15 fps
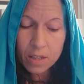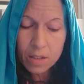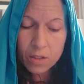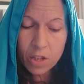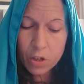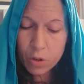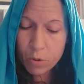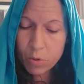
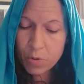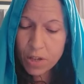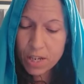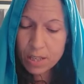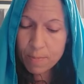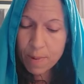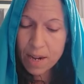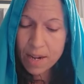The truth
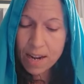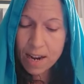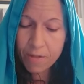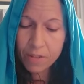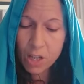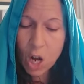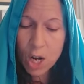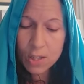is, many
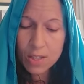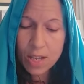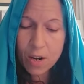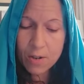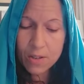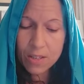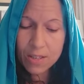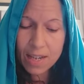have lost
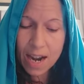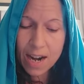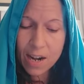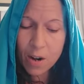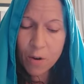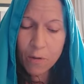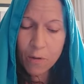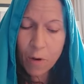their
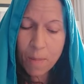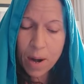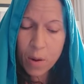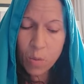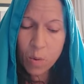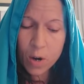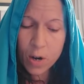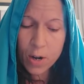desire for my
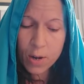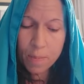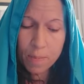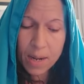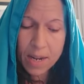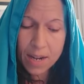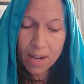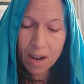word,
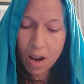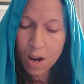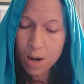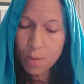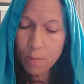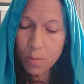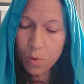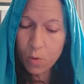being
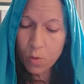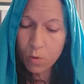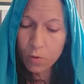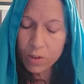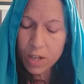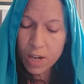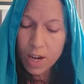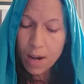
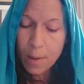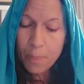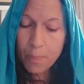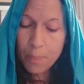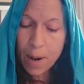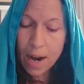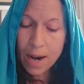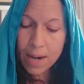unmoved
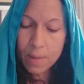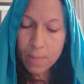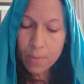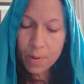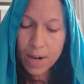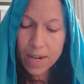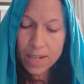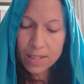by
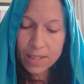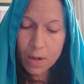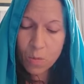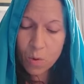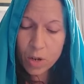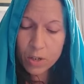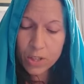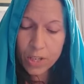praise and
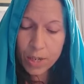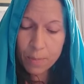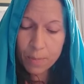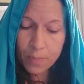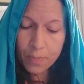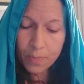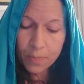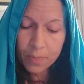
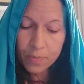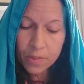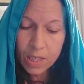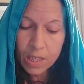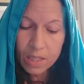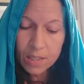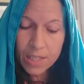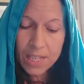worship,
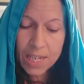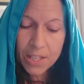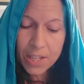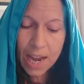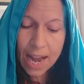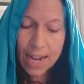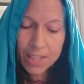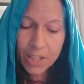
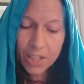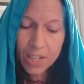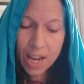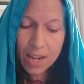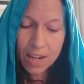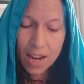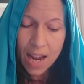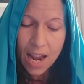detached
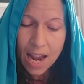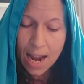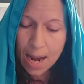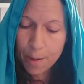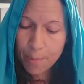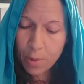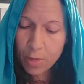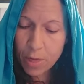and
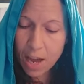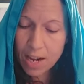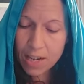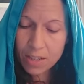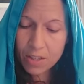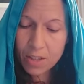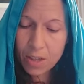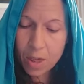
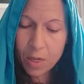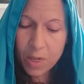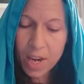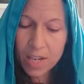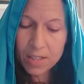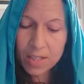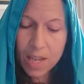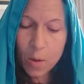apathetic to the
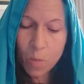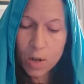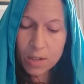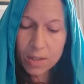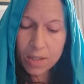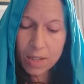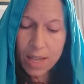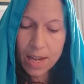things they
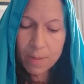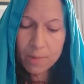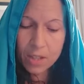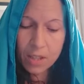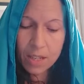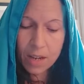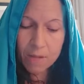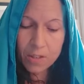once claimed
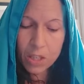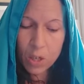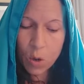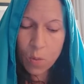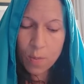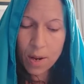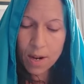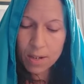to love
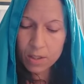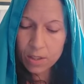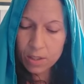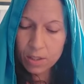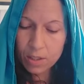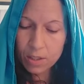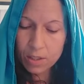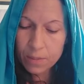so much.